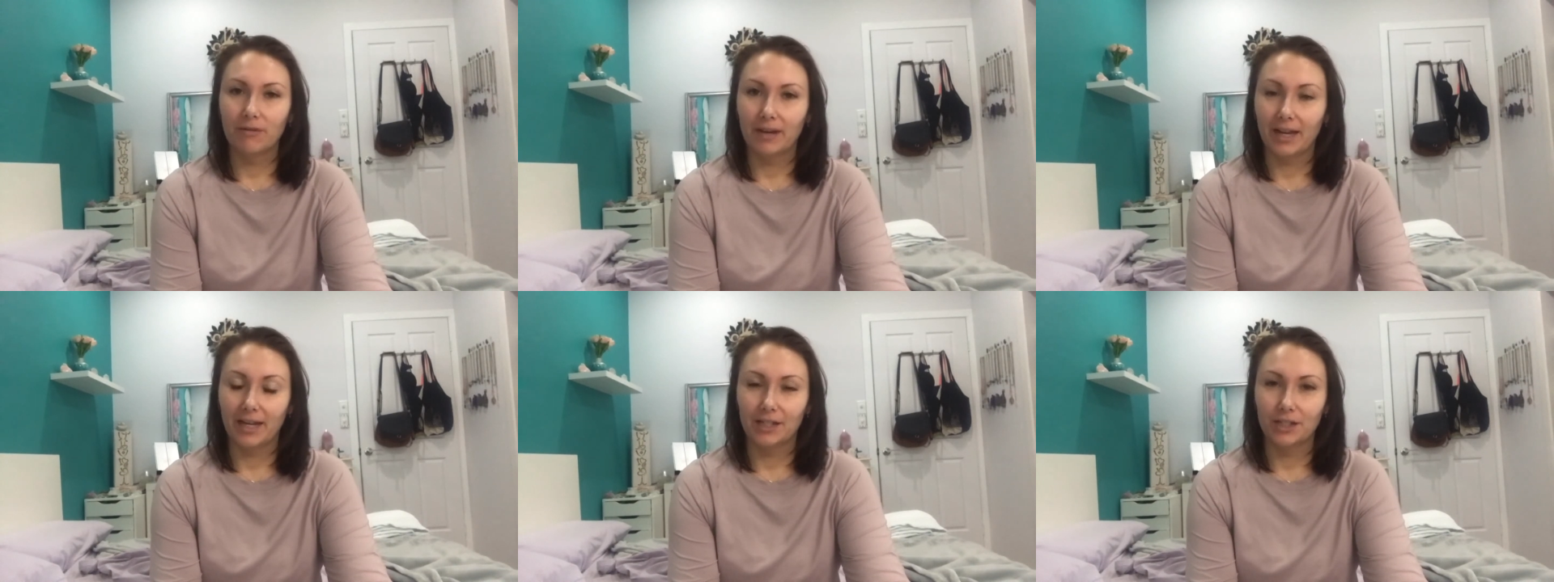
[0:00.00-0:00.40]
I
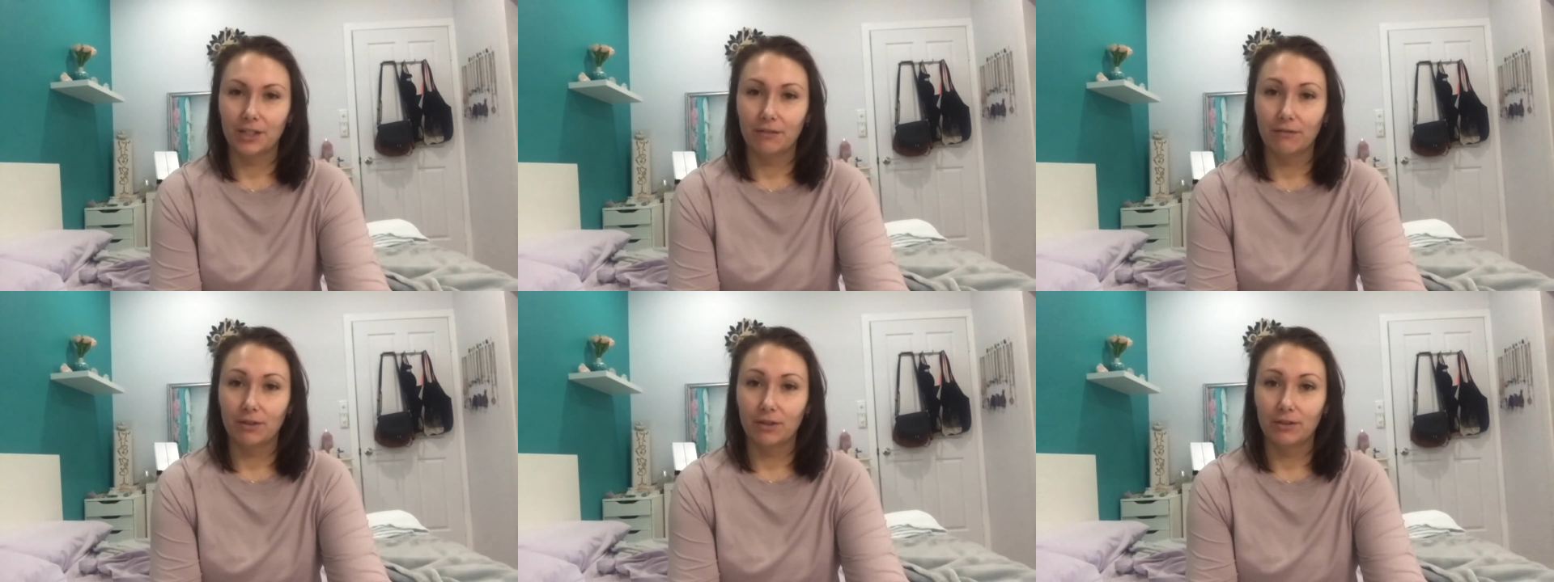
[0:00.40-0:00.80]
actually
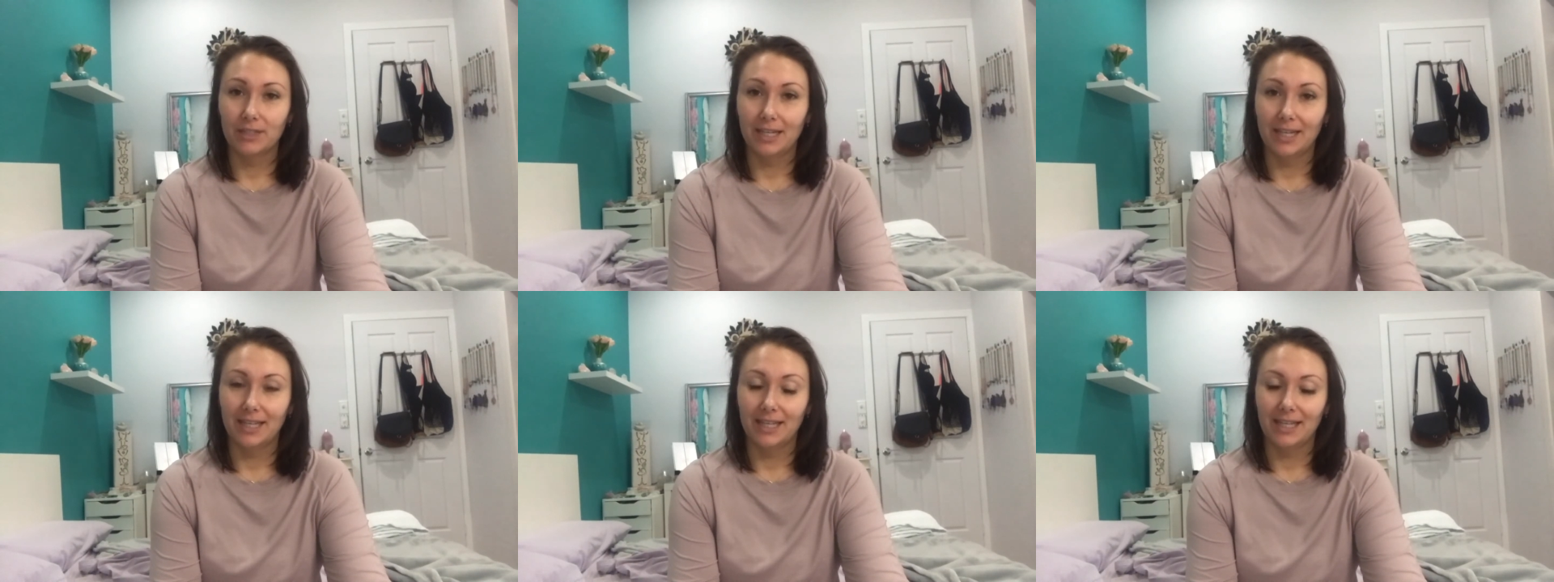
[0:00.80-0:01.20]
vlogged
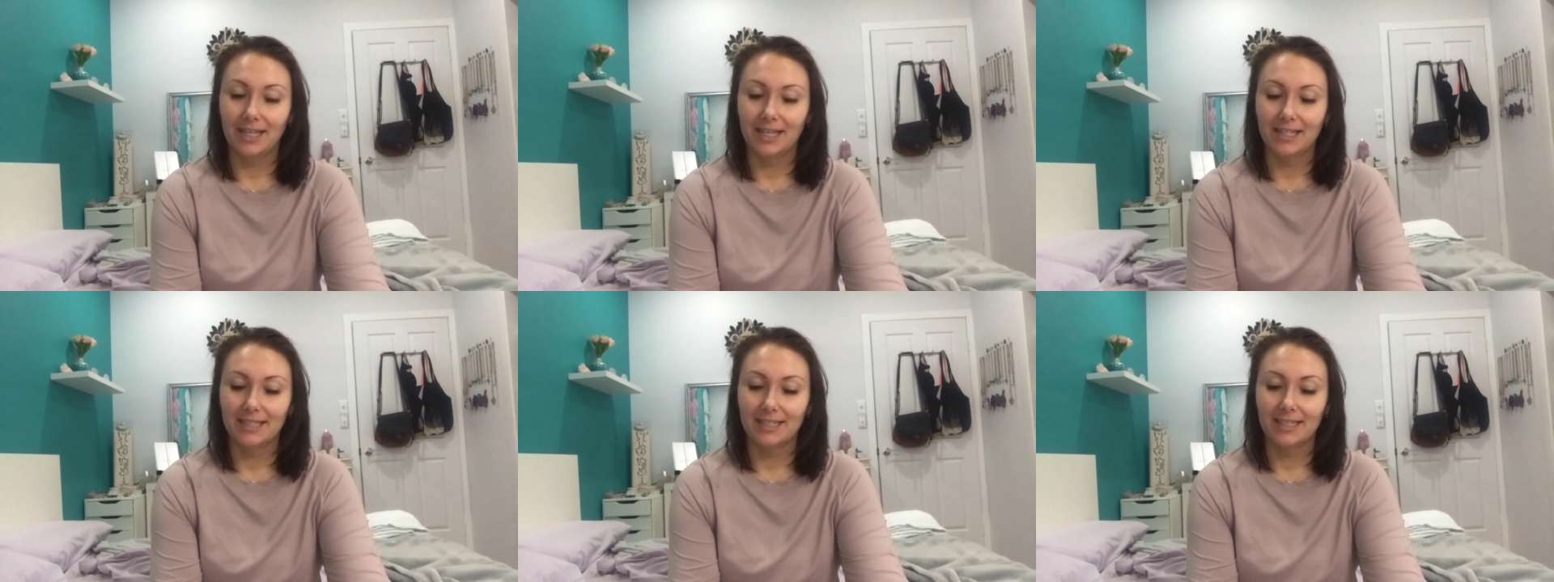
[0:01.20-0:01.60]
anything
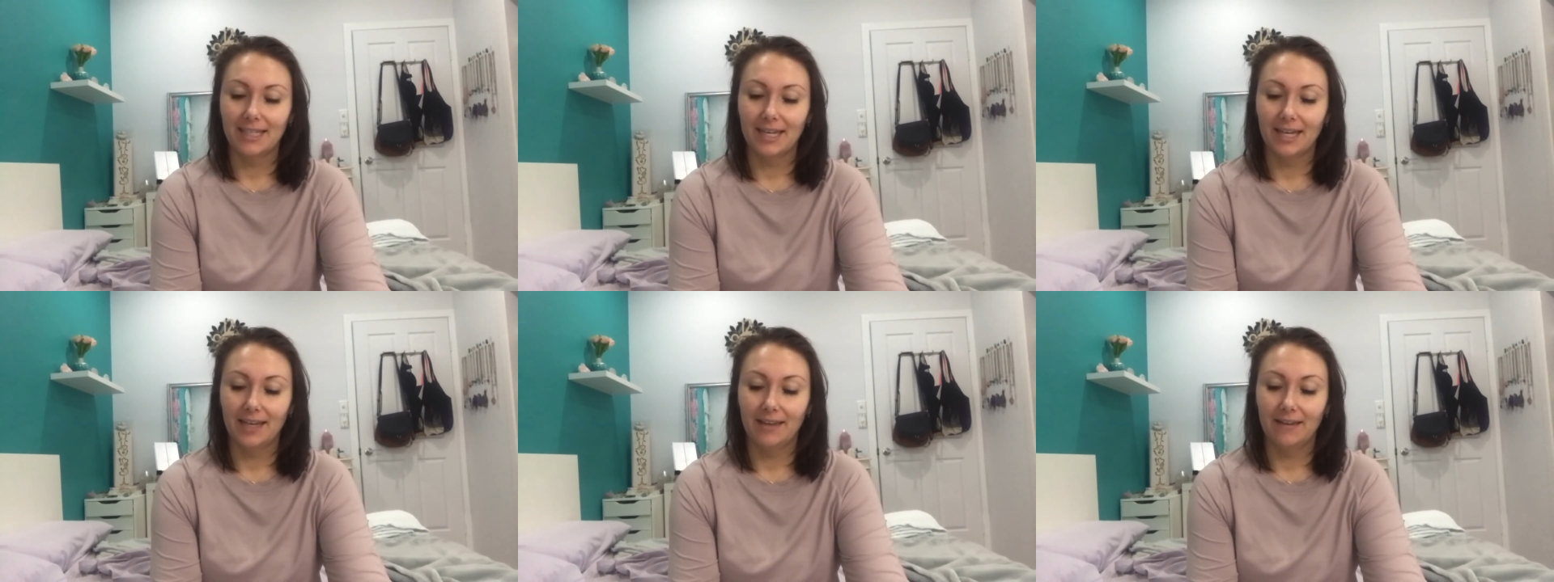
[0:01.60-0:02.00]

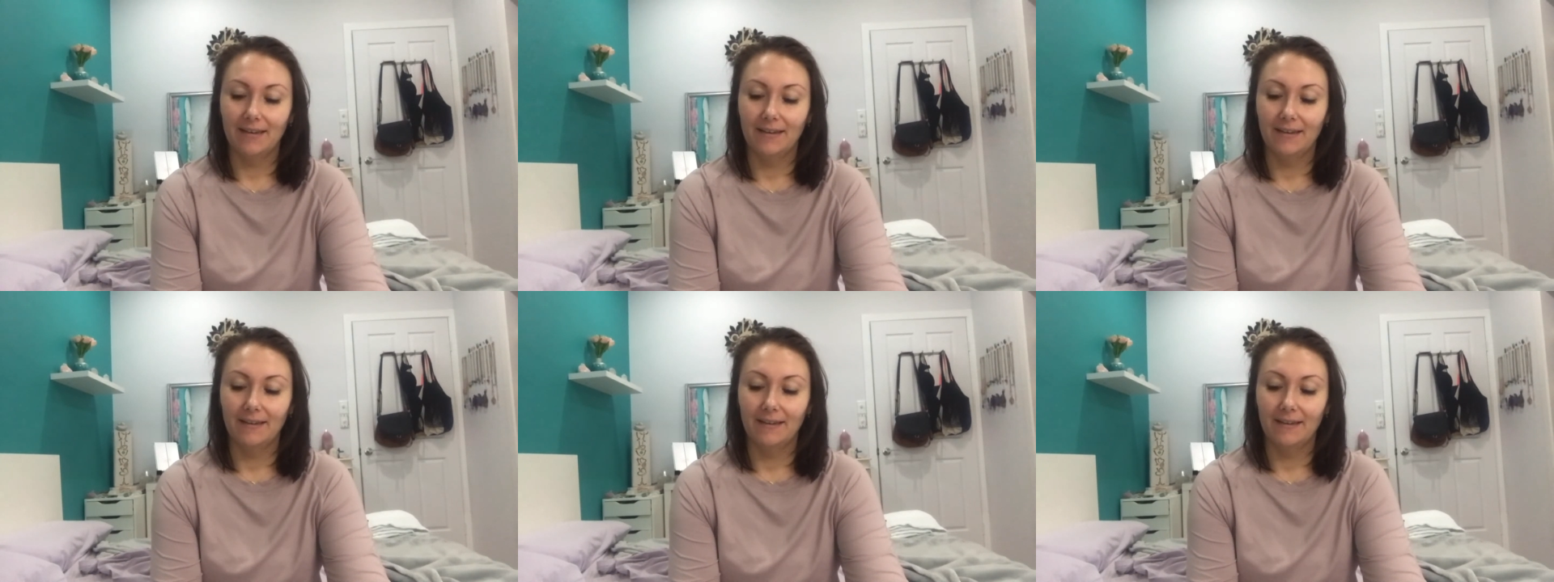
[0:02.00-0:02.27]
yesterday.